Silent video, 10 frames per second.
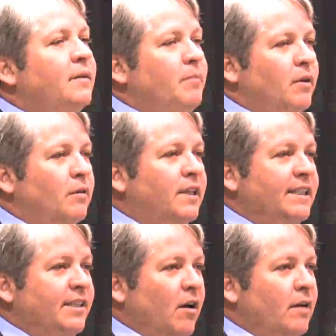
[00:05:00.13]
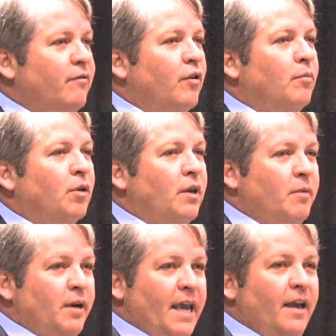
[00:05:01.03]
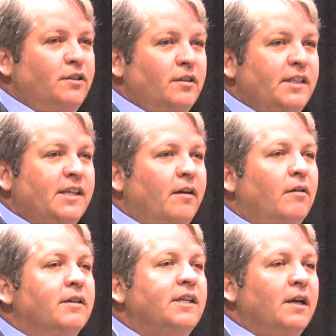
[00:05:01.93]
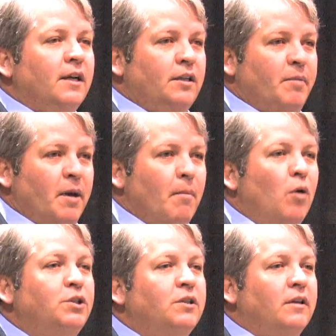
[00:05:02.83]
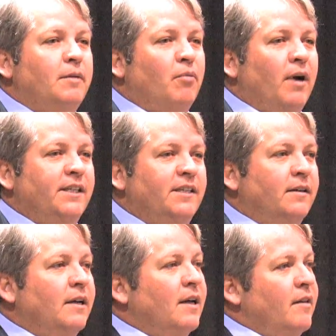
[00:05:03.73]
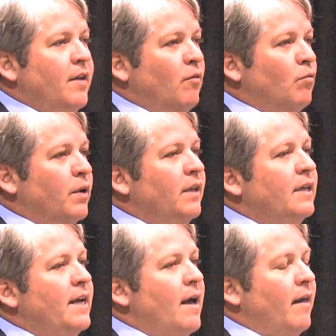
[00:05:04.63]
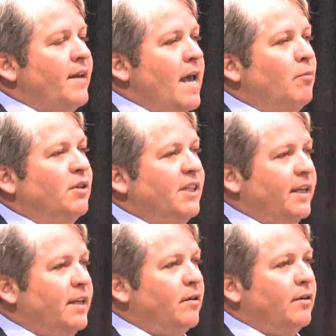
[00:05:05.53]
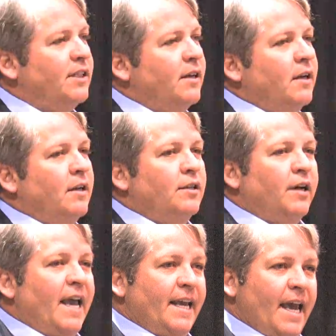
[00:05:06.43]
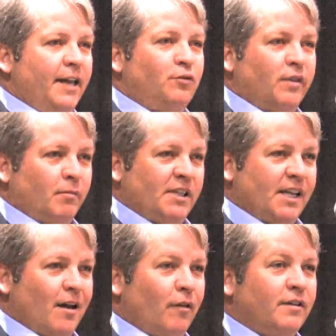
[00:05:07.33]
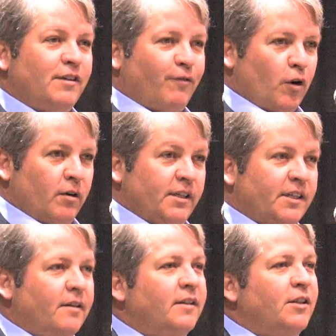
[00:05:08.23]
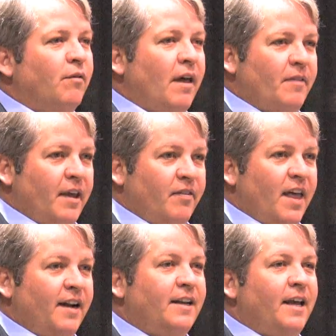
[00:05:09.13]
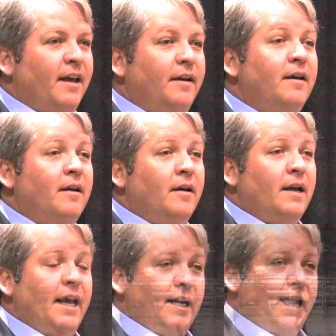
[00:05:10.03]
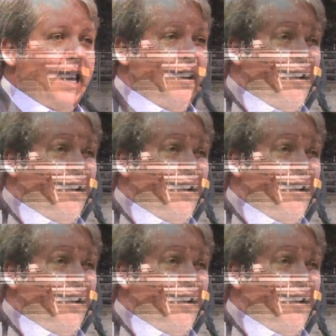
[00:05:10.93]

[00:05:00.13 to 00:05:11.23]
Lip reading: to build these nonverbal communication skills, to be emotionally present, that really enables leaders to engage with themselves first so that they then can engage,